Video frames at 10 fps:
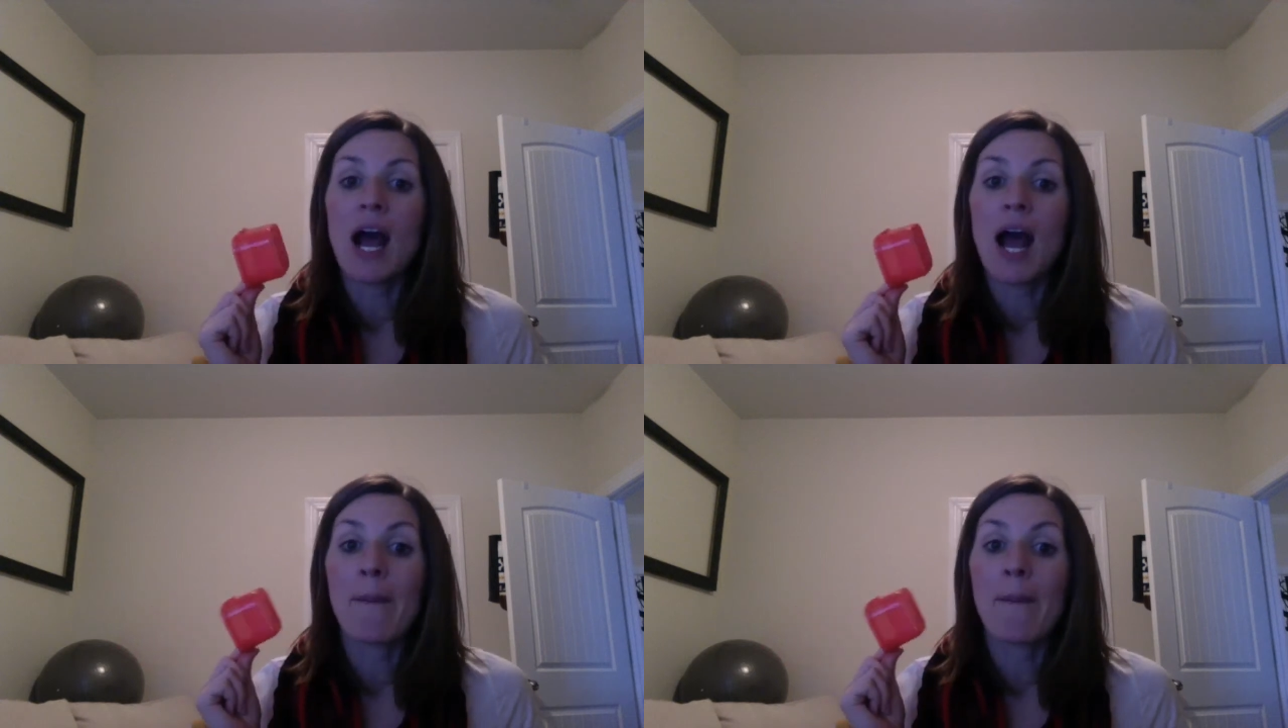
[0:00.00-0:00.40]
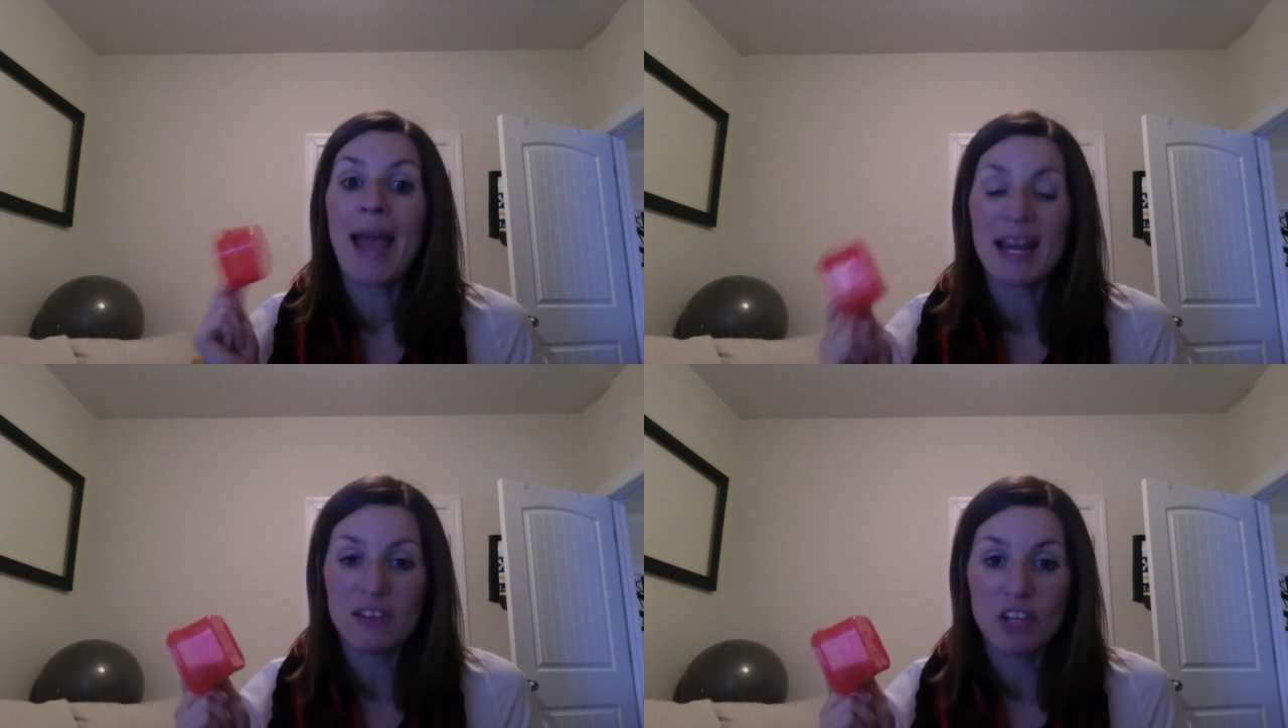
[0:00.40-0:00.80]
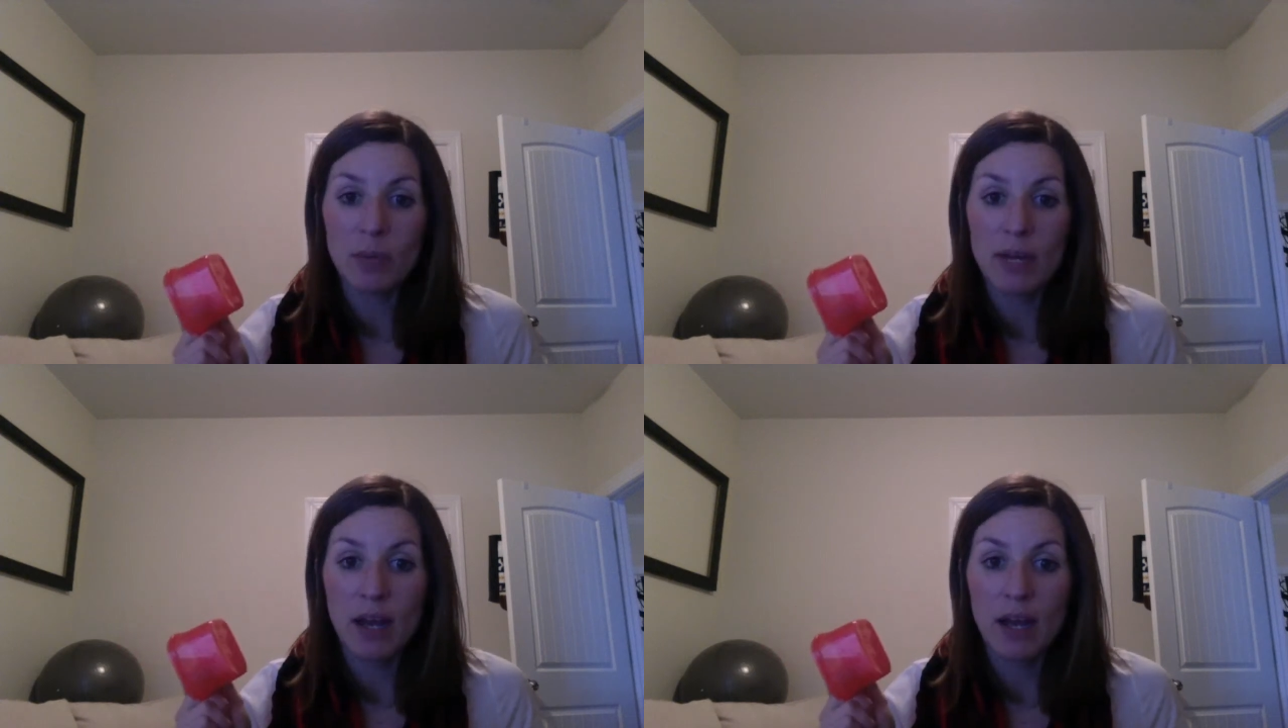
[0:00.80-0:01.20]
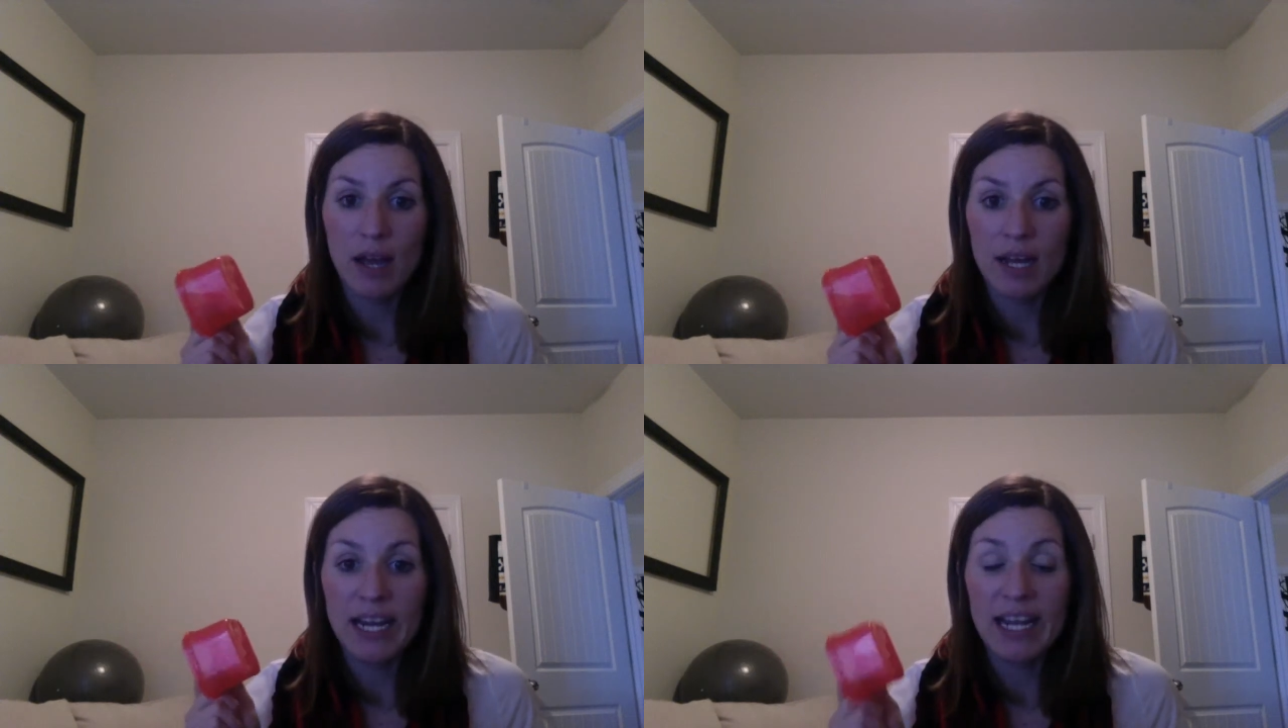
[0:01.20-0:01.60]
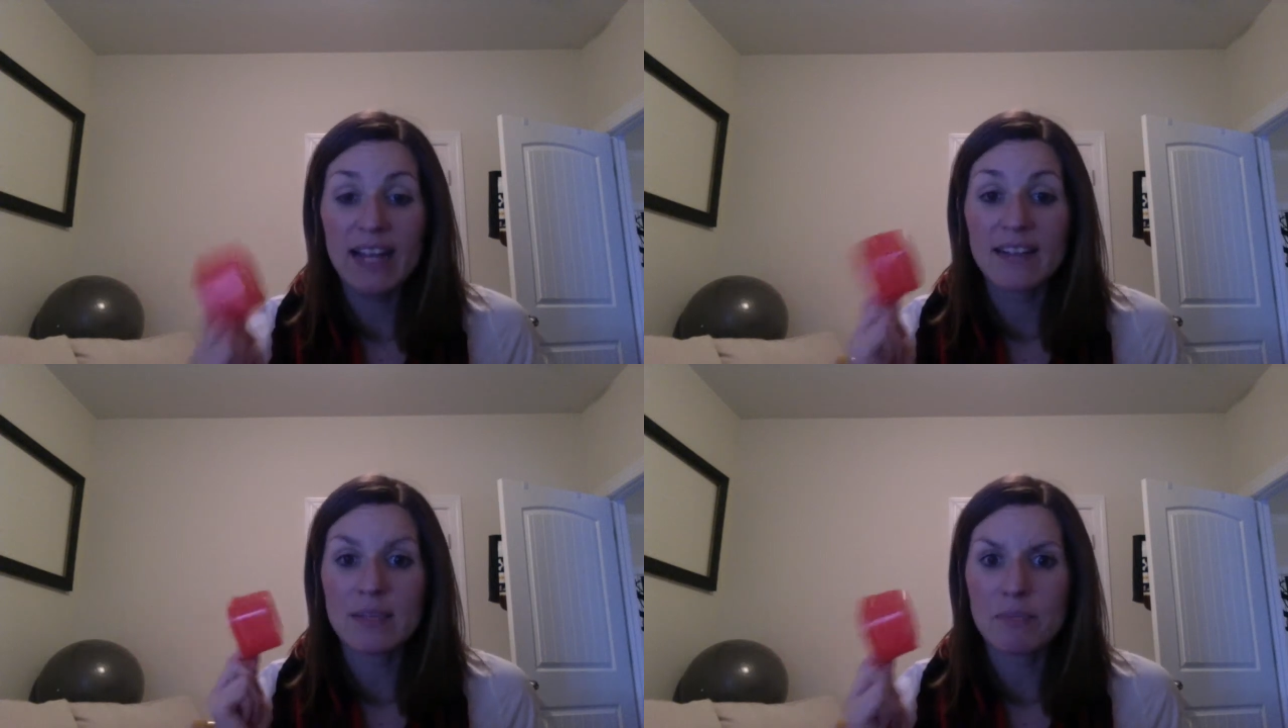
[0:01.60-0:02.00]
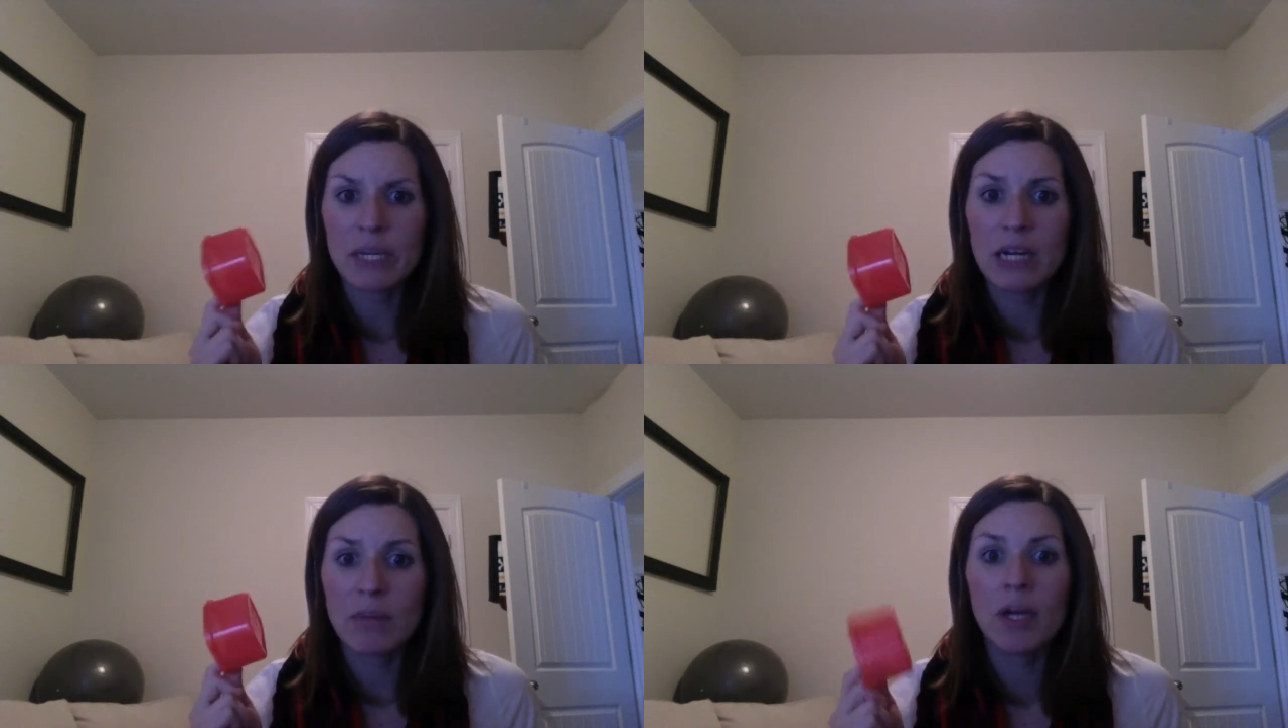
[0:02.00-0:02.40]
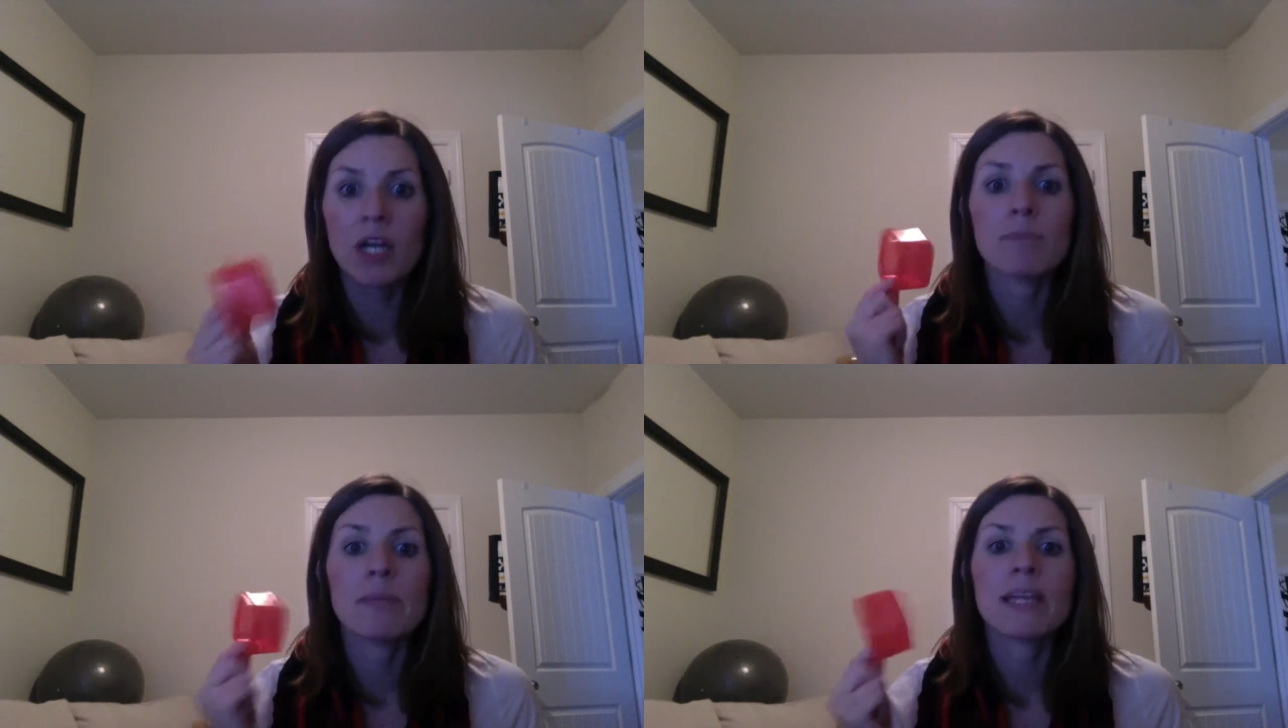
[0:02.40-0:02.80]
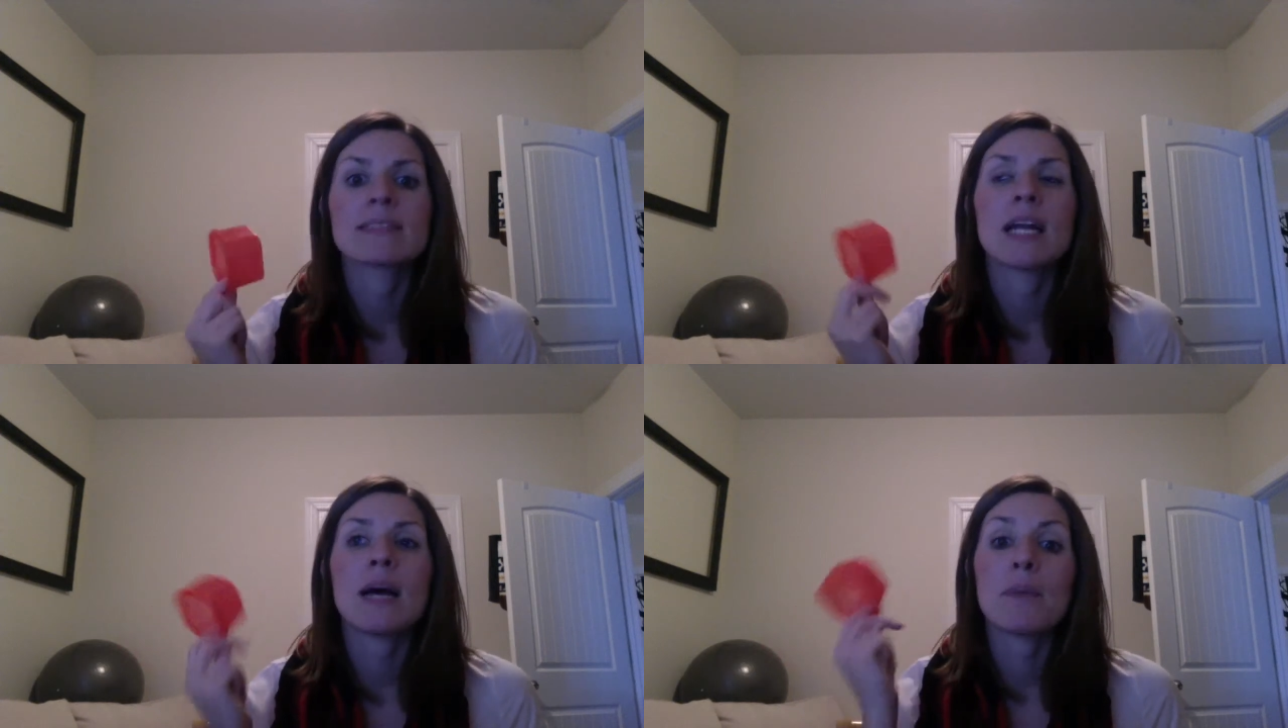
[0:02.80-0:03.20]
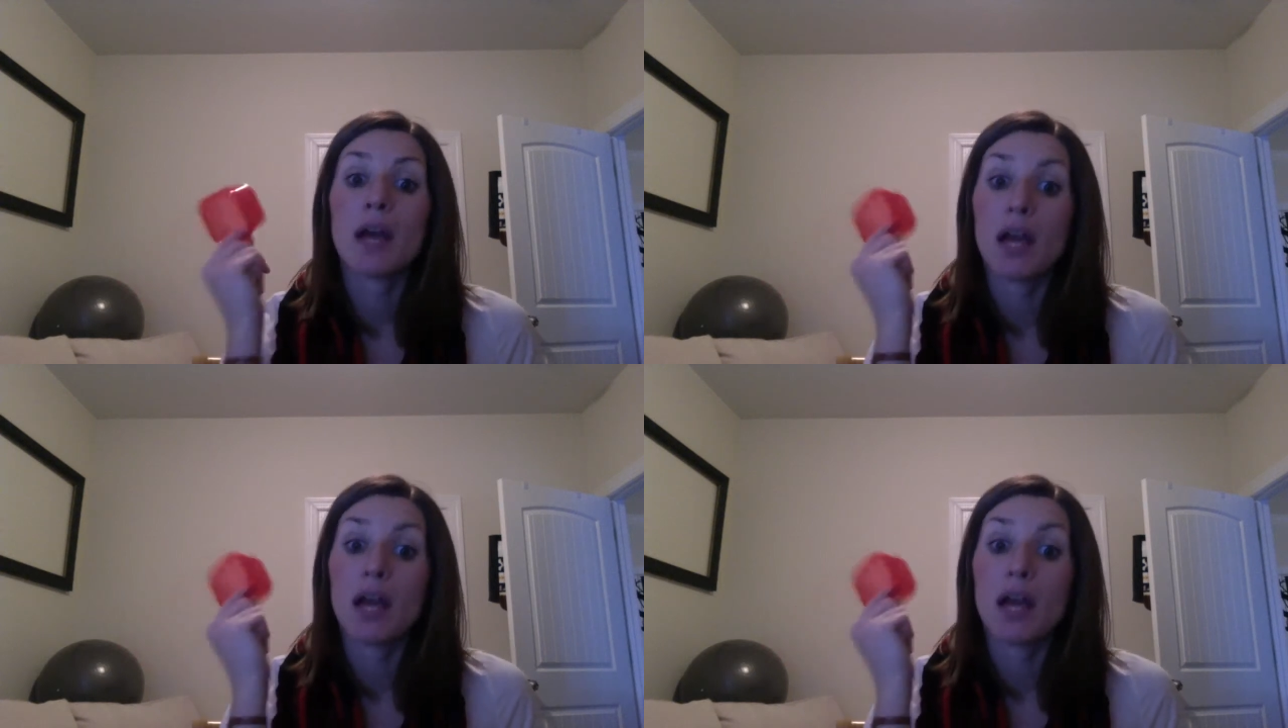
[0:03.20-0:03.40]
add a little bit of honey and some peanut butter, mix it up.